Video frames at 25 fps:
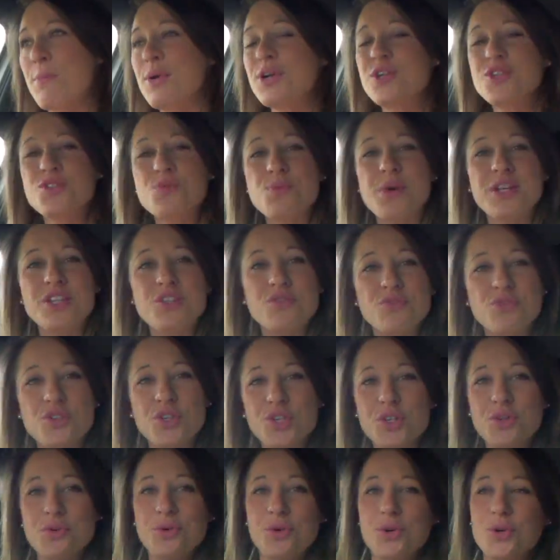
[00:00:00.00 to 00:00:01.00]
because when you've
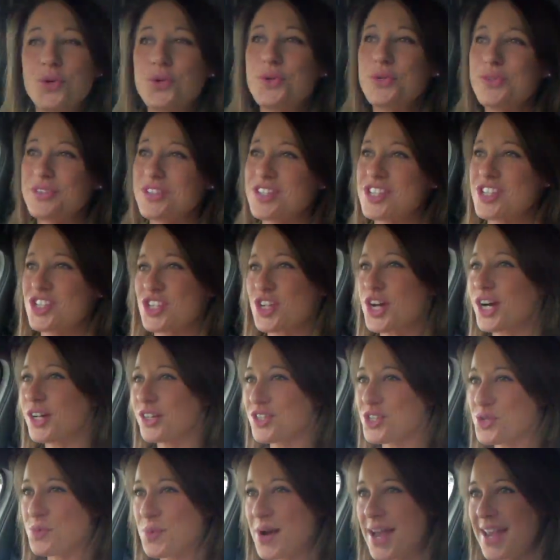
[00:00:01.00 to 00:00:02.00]
got your horns
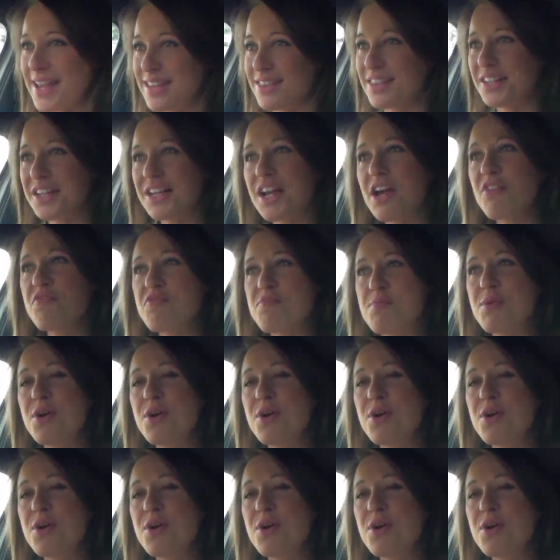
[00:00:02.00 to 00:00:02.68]
tucked away in the glove